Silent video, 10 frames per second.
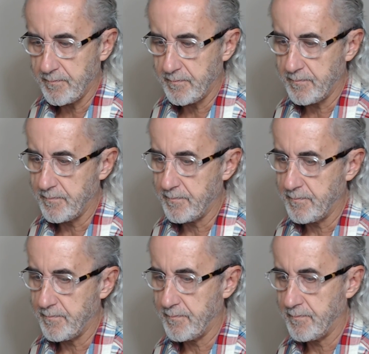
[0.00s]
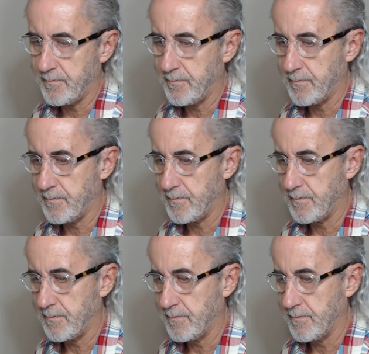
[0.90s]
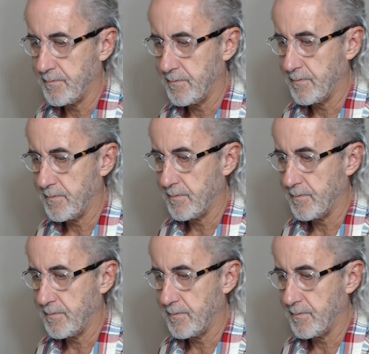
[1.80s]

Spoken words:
Nothing is said.